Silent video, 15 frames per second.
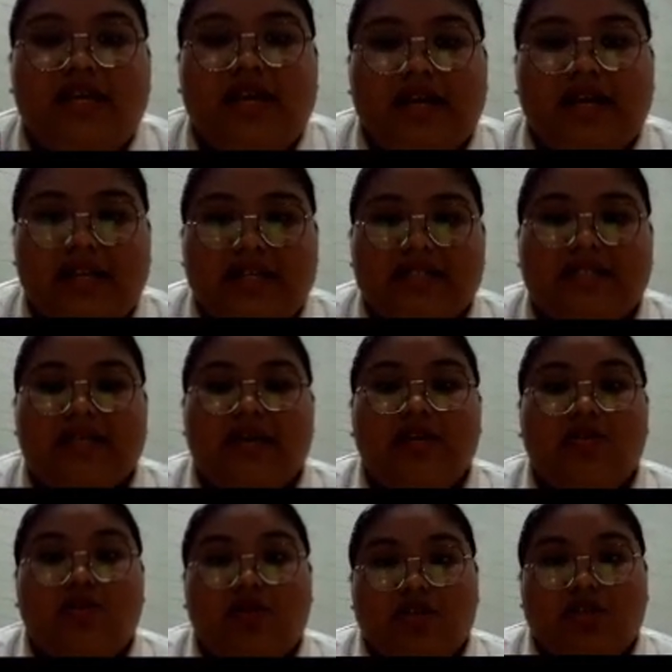English
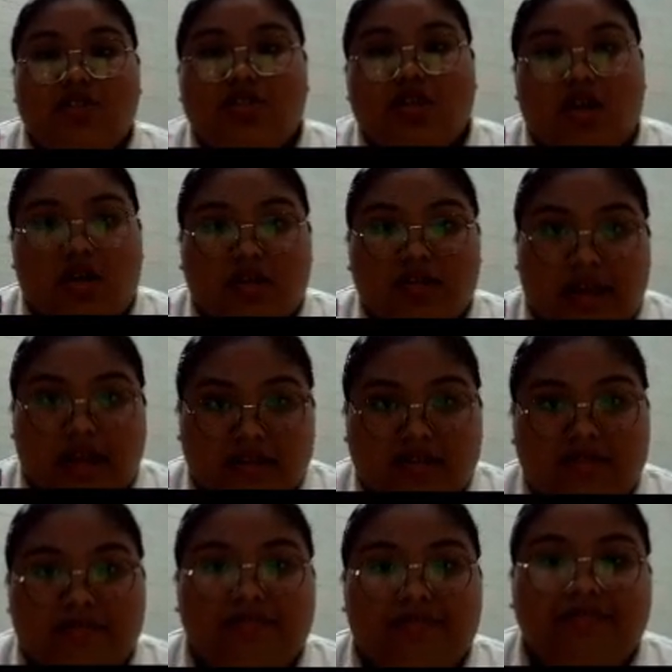education
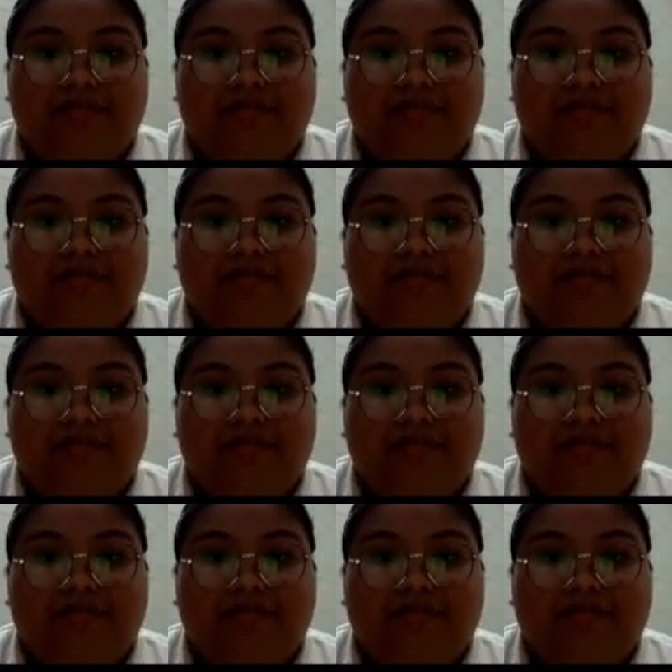contexts.